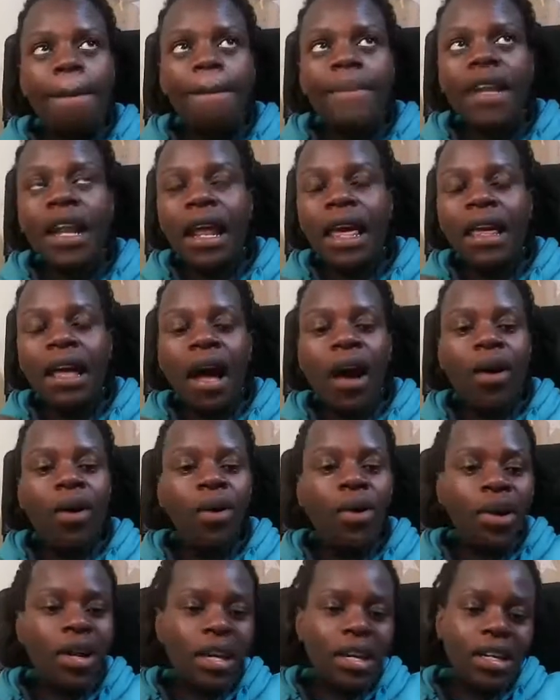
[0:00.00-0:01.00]
like a
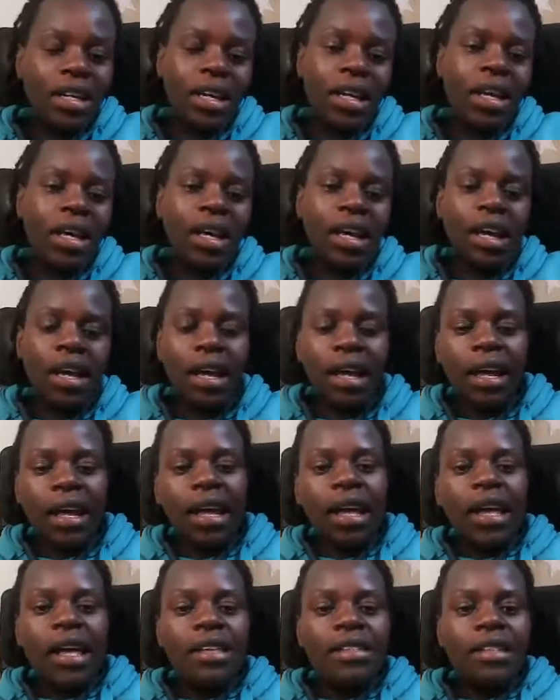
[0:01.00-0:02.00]
holiday
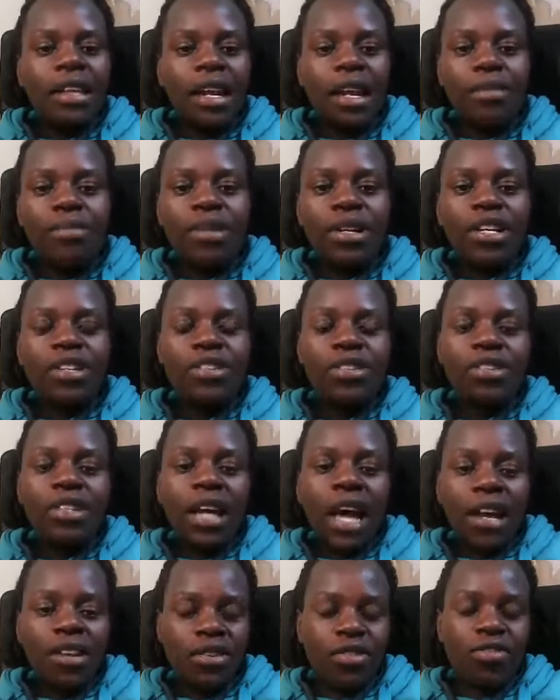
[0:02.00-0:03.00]
celebration
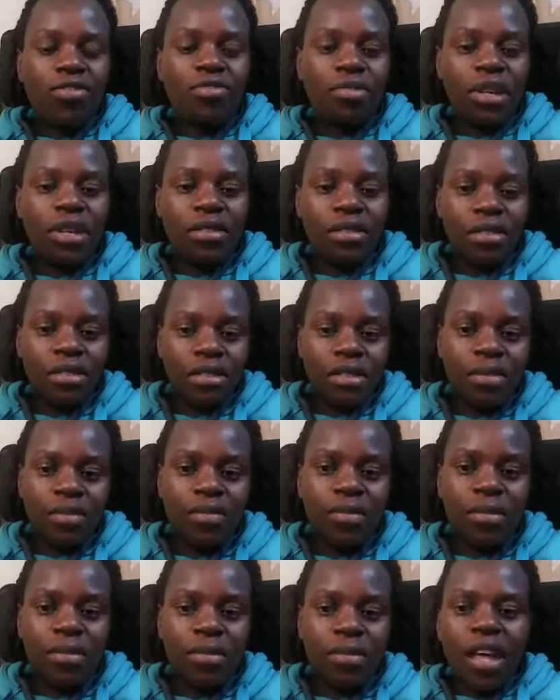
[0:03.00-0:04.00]
kind of meals.
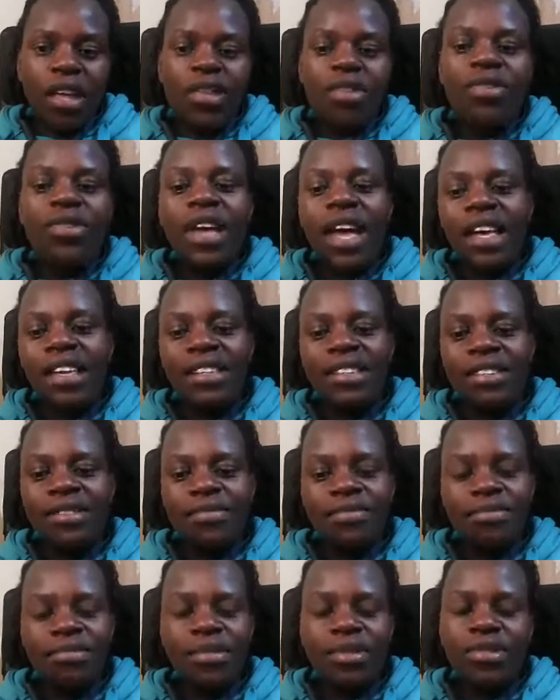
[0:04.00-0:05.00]
You guys,
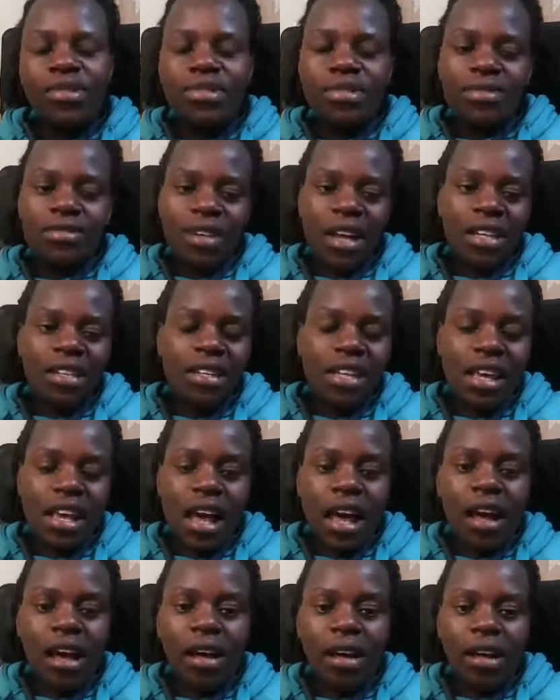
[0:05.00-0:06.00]
most of us
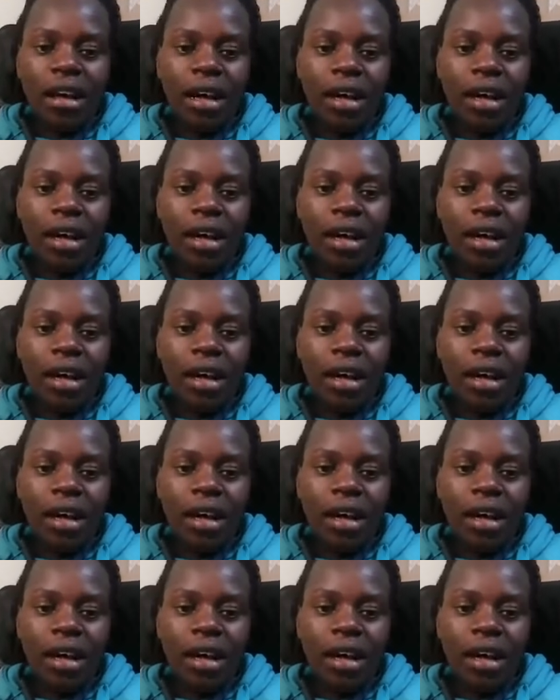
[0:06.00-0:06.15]
here,